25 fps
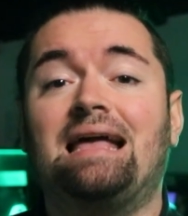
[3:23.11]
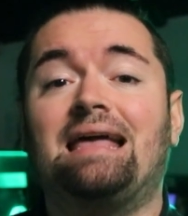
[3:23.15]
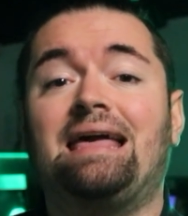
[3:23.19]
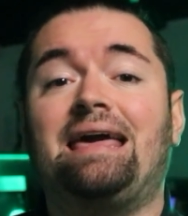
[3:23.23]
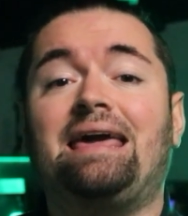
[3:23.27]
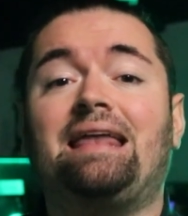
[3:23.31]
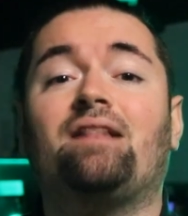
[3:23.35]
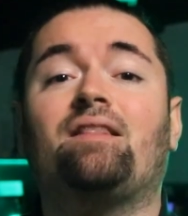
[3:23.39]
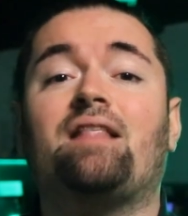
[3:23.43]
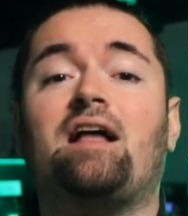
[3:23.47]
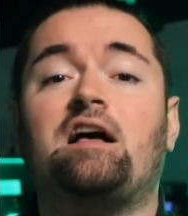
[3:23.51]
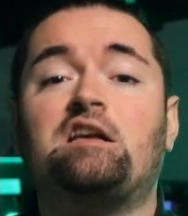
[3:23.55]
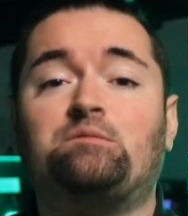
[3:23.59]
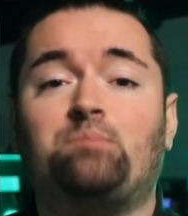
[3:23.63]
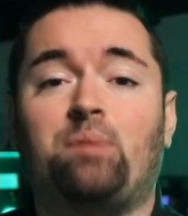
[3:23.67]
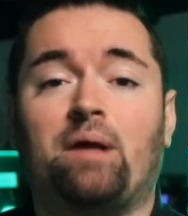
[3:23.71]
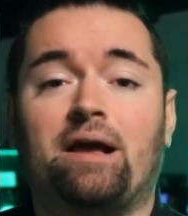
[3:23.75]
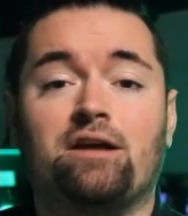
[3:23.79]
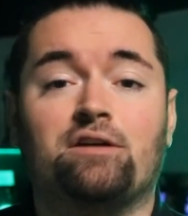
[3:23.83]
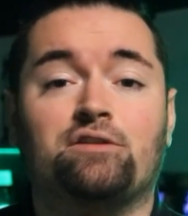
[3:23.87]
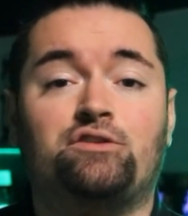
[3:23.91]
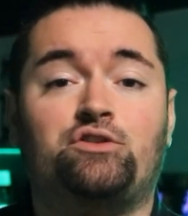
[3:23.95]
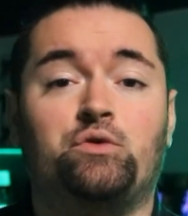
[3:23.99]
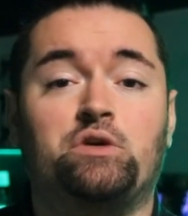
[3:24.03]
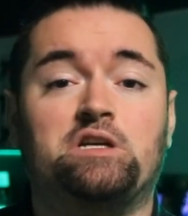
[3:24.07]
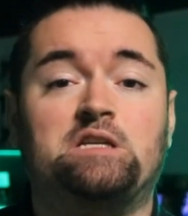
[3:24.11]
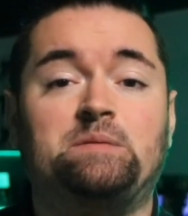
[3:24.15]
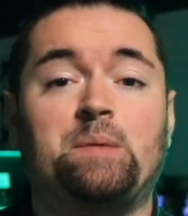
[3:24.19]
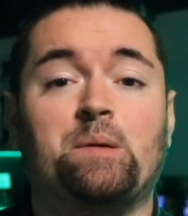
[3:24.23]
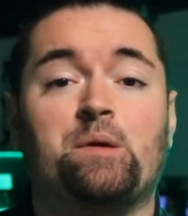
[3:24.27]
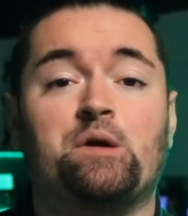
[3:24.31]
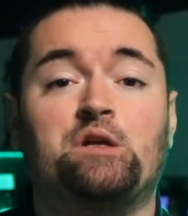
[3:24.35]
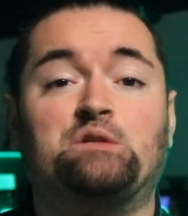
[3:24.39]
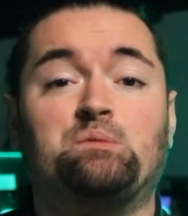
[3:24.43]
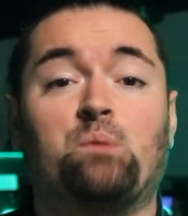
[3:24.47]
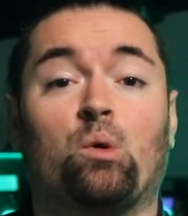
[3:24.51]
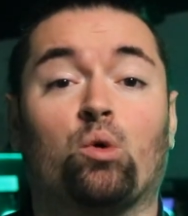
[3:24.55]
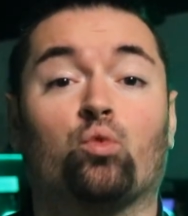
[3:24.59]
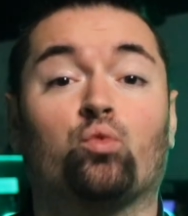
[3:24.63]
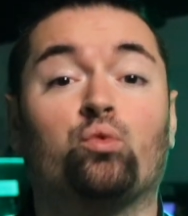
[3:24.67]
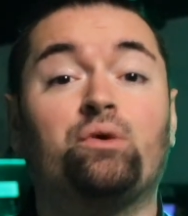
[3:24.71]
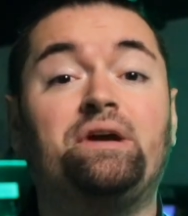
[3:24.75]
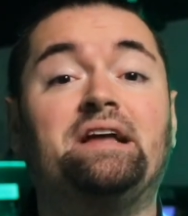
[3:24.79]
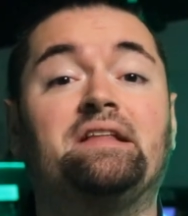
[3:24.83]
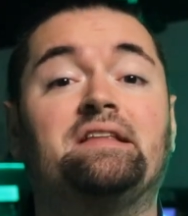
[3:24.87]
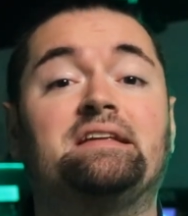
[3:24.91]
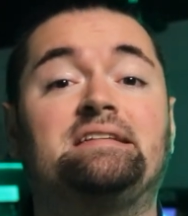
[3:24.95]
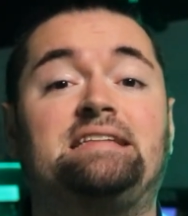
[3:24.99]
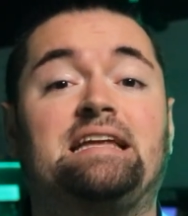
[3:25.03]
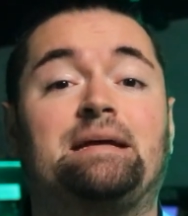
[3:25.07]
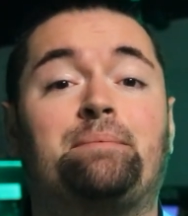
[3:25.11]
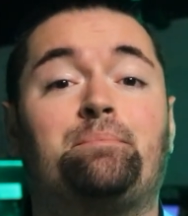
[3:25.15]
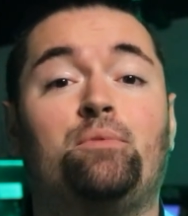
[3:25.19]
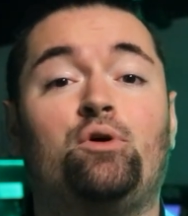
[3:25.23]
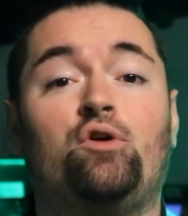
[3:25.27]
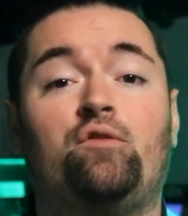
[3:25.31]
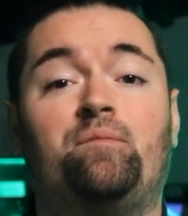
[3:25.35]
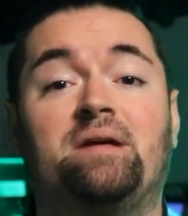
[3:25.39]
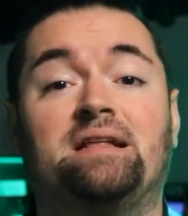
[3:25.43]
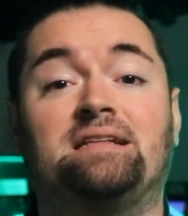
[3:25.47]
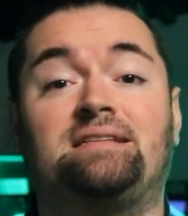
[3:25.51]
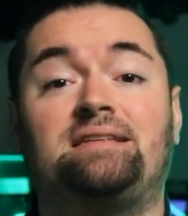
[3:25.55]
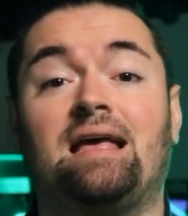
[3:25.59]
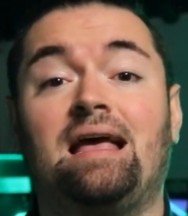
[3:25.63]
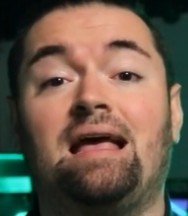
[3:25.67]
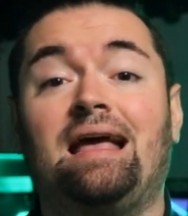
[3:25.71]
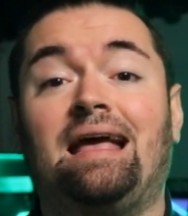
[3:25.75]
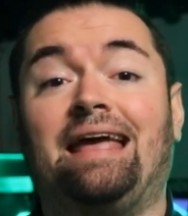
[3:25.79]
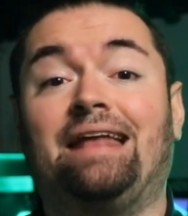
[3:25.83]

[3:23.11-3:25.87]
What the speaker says: it allows players to experience more realistic movements